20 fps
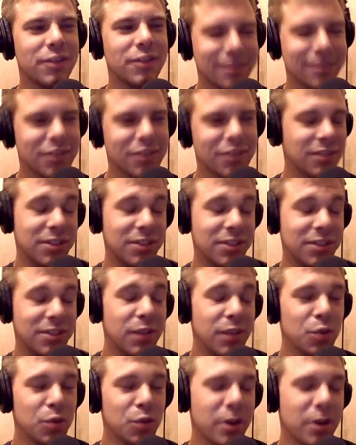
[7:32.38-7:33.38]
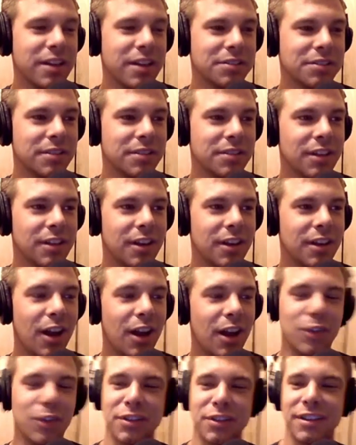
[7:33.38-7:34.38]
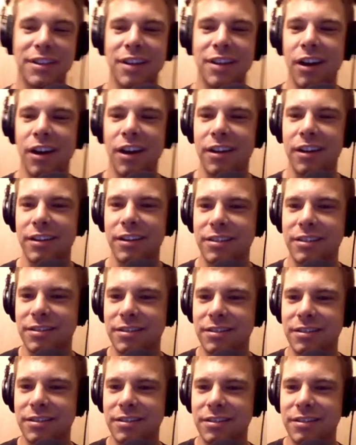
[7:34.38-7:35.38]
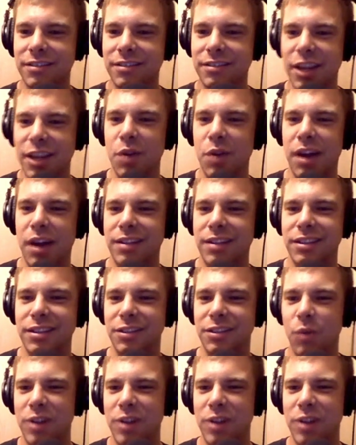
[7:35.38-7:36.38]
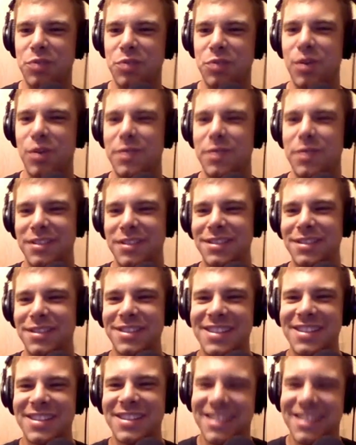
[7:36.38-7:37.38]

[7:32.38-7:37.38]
civil rights all of a sudden are neo-Nazis and white supremacists.